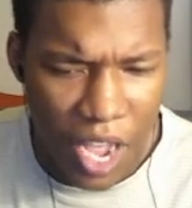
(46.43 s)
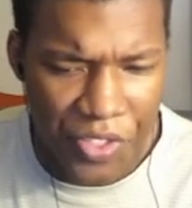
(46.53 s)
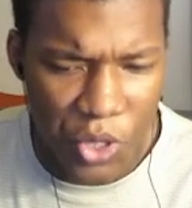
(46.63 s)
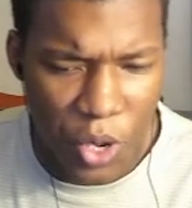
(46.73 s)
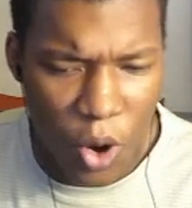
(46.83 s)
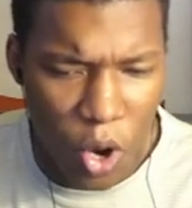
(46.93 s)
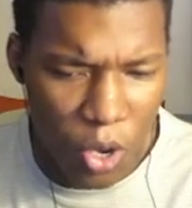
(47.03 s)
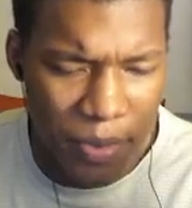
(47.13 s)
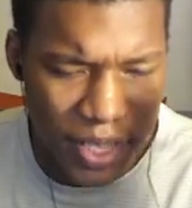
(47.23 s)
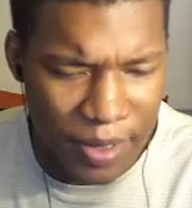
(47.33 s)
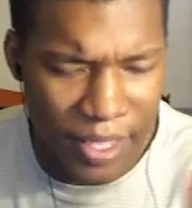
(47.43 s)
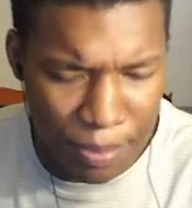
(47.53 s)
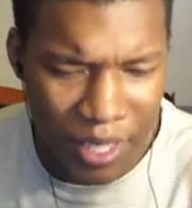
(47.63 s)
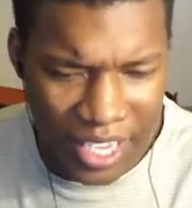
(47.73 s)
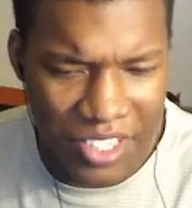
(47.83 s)
I thought they were all going
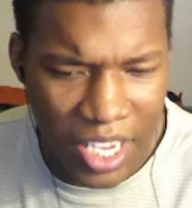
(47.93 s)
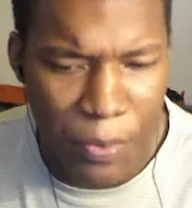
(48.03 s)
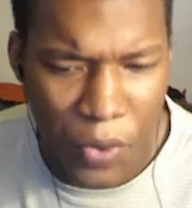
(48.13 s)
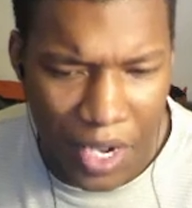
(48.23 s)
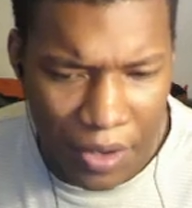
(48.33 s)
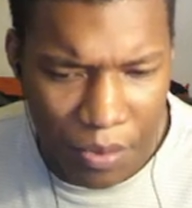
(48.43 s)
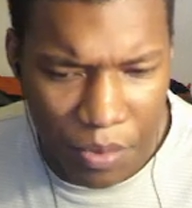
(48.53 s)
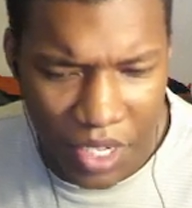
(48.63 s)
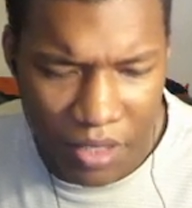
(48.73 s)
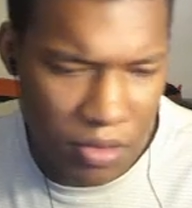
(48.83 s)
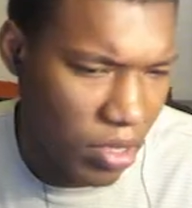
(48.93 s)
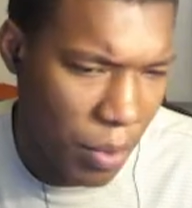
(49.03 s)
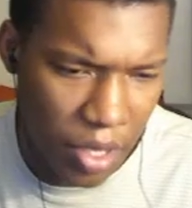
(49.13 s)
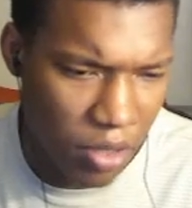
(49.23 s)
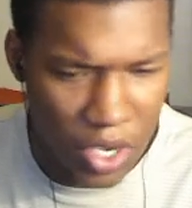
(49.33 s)
to be like separated. But,
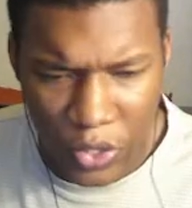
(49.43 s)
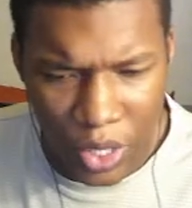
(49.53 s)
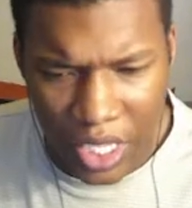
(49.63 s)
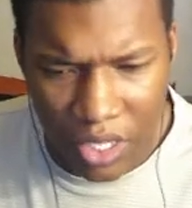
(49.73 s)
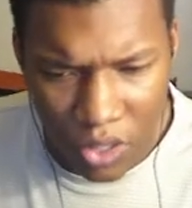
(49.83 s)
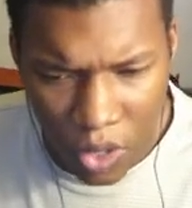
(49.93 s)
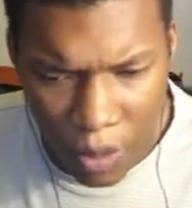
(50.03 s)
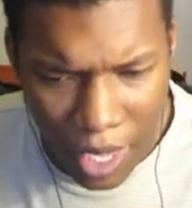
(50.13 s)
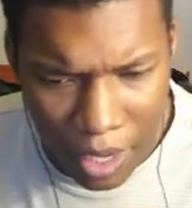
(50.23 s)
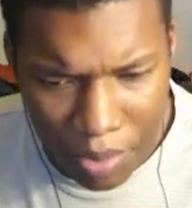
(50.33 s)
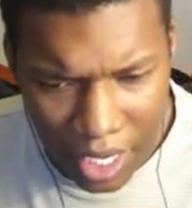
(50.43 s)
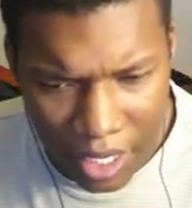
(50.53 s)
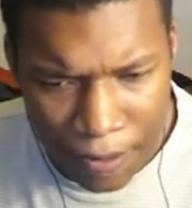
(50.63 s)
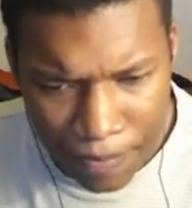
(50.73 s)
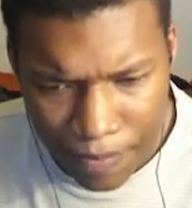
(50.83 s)
I mean, it is what it is. You know, I'm not complaining.